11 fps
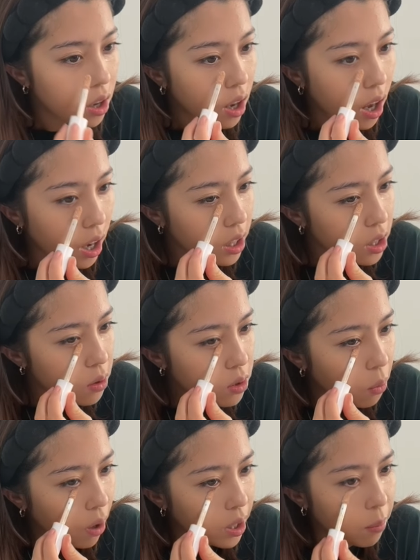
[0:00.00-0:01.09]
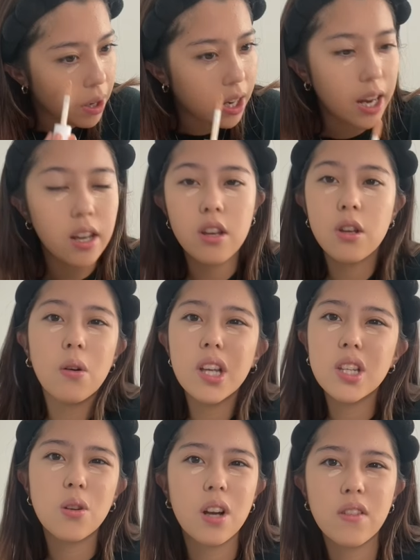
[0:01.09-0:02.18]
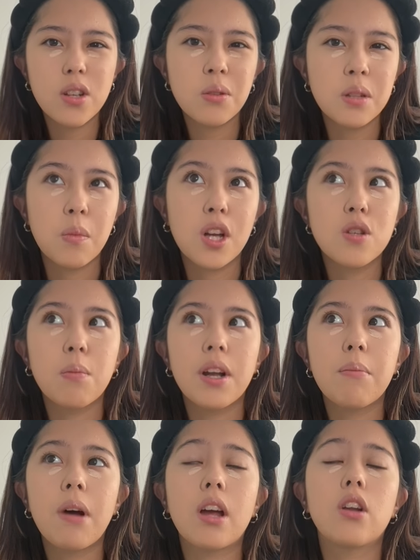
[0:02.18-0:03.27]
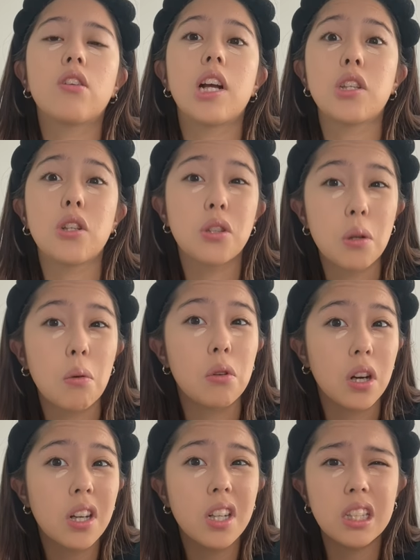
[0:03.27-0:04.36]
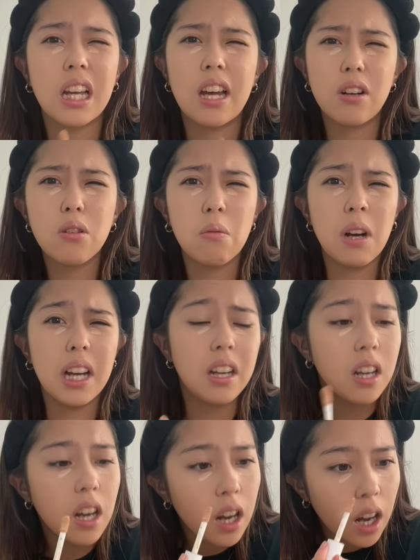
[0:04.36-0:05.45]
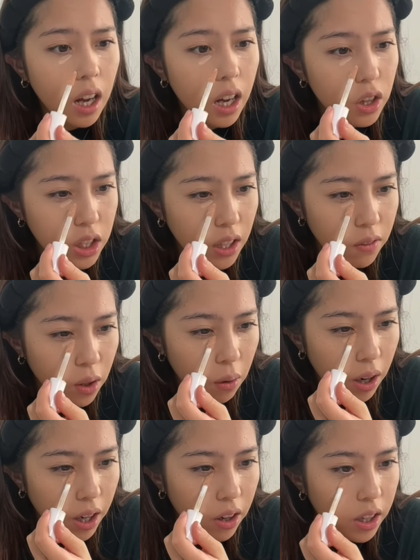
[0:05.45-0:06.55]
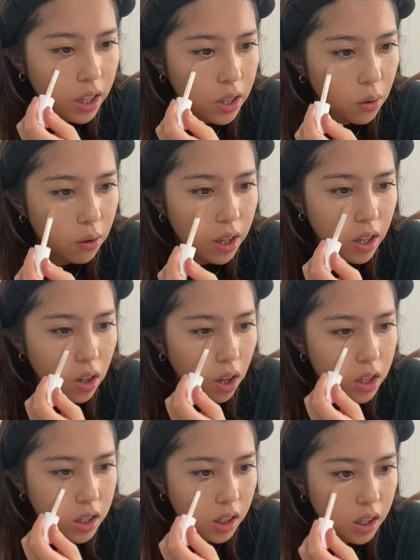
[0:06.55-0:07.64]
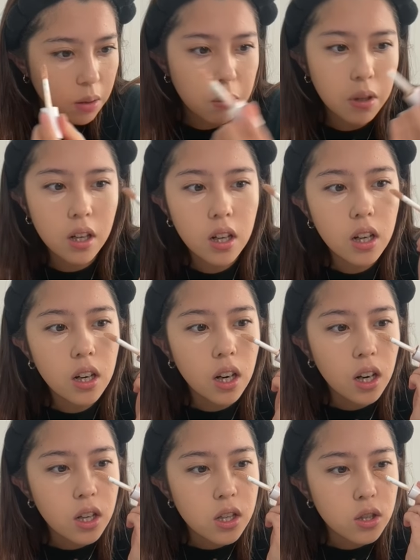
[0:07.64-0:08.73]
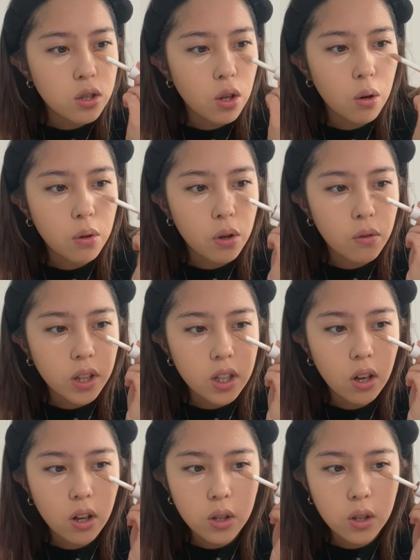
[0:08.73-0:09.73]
I use quite a bit. You guys don't have to use as much, but my under eyes are so dark because I don't know why. I just have low iron and I don't get a lot of sleep, so they're really dark.